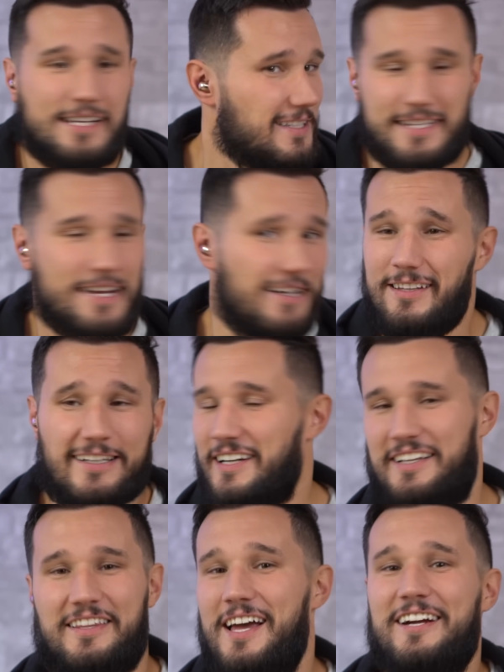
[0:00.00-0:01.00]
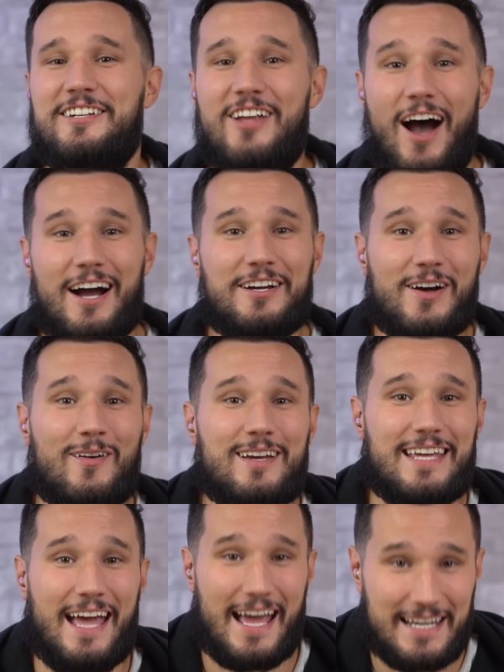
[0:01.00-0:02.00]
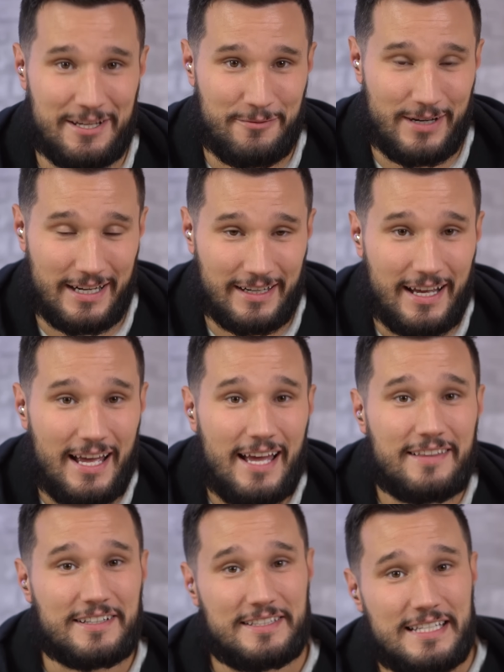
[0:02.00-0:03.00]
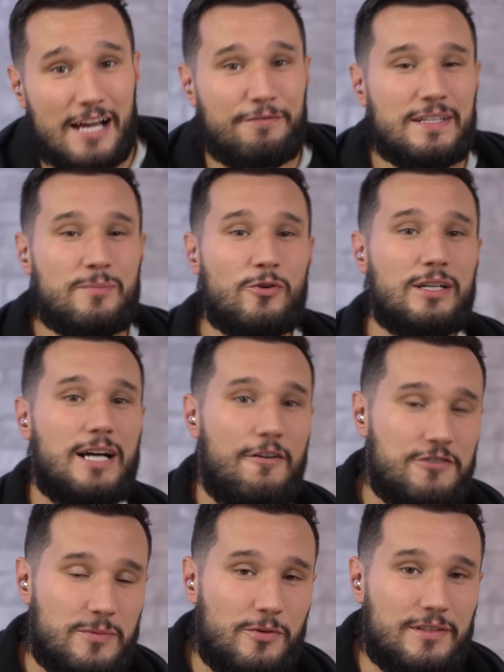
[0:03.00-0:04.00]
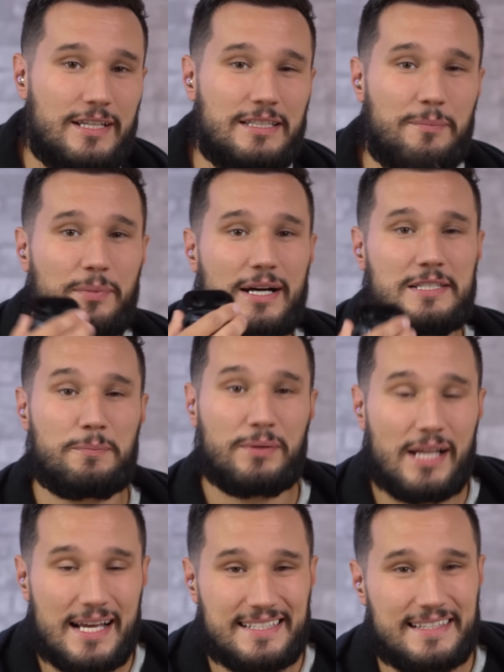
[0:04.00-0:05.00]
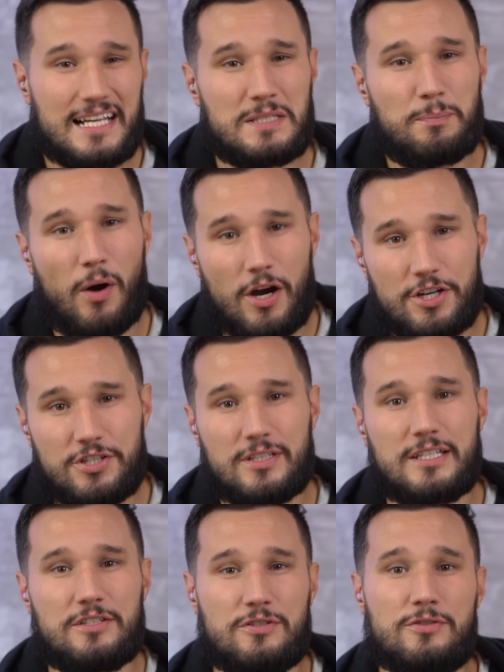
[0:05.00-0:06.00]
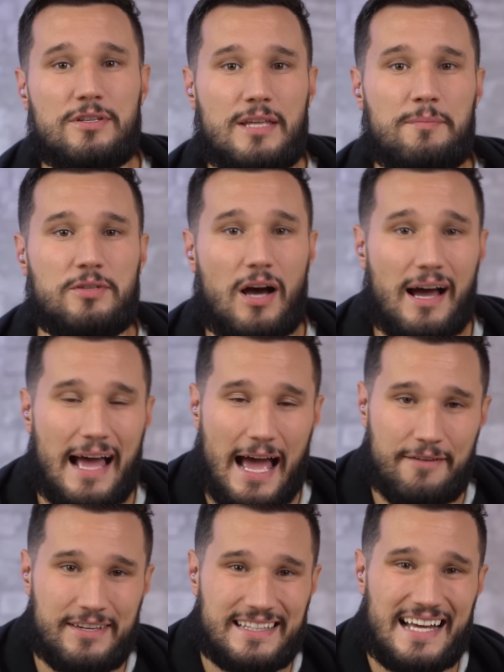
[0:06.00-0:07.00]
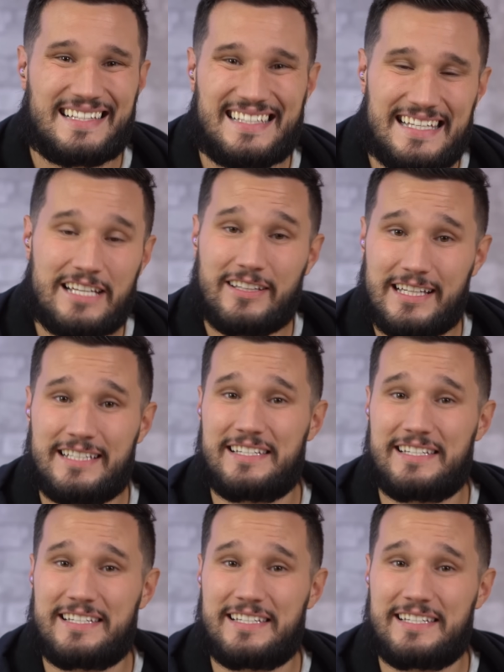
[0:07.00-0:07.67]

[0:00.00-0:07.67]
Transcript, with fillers: Take a look, they're not going anywhere. They're definitely more comfortable than the Buds Plus, and that's partially due to them not having that seal in